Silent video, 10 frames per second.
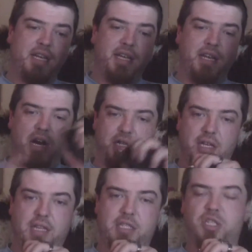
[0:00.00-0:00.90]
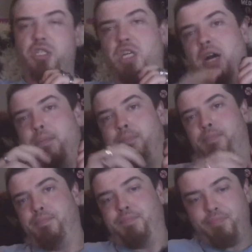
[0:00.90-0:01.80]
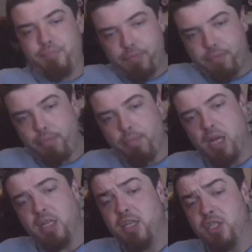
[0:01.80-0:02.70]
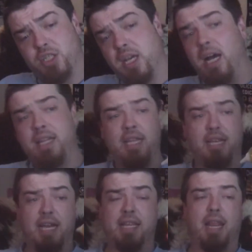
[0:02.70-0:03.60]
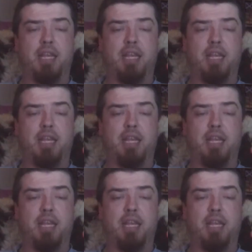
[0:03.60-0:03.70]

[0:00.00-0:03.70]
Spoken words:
Now, unlike the Just Jam, you just get it.